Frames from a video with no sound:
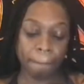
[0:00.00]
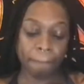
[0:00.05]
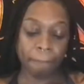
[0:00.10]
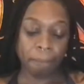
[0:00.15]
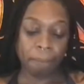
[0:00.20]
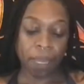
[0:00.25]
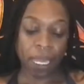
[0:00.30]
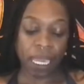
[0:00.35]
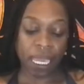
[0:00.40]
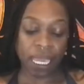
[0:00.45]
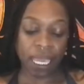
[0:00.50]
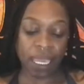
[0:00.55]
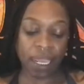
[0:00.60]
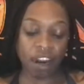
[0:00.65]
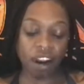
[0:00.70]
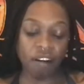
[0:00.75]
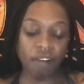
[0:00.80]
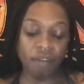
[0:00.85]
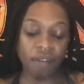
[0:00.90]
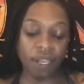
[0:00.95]
But it
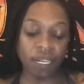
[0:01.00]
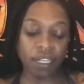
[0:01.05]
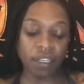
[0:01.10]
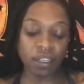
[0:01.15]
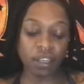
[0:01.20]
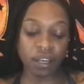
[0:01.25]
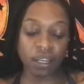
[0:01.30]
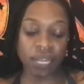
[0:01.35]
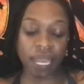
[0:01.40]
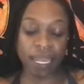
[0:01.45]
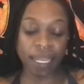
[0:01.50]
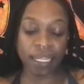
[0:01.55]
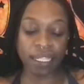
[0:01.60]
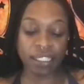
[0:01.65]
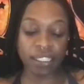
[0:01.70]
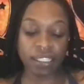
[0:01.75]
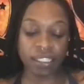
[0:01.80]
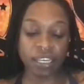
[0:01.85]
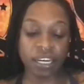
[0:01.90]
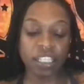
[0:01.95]
don't really look like
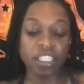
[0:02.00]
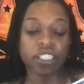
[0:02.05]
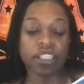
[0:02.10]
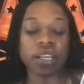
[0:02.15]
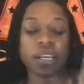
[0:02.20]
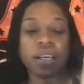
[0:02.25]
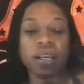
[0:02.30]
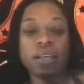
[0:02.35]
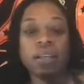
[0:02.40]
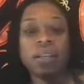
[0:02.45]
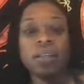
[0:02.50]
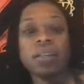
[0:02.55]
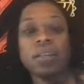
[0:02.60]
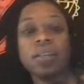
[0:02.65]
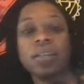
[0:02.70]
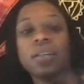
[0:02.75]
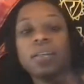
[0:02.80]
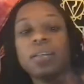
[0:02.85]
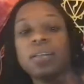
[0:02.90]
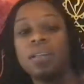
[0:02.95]
it's touching
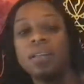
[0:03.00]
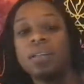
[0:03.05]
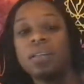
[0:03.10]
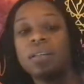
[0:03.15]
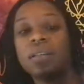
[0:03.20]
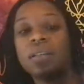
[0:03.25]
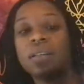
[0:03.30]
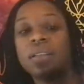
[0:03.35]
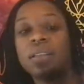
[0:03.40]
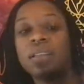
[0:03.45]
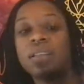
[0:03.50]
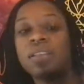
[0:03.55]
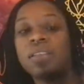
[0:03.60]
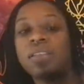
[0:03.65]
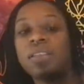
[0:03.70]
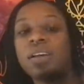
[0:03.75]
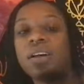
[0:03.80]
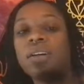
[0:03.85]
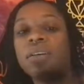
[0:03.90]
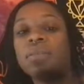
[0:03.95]
the
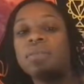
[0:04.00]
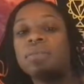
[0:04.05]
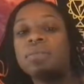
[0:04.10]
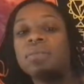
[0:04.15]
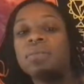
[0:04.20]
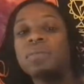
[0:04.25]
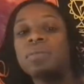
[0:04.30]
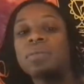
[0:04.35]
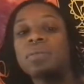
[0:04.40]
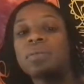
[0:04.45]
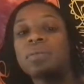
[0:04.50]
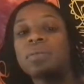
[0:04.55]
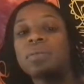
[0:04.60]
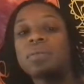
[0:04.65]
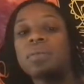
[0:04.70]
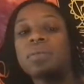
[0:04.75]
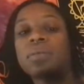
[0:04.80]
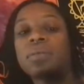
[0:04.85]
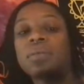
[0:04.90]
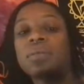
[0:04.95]
stone.
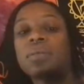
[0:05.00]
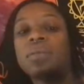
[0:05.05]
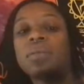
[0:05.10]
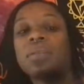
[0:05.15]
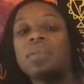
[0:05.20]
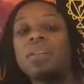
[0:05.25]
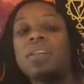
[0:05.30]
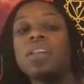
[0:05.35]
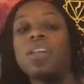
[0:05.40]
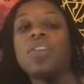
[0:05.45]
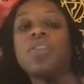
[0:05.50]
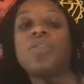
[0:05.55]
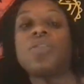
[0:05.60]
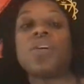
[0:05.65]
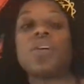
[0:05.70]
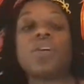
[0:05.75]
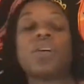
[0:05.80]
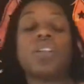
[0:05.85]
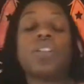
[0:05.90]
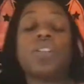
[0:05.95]
Because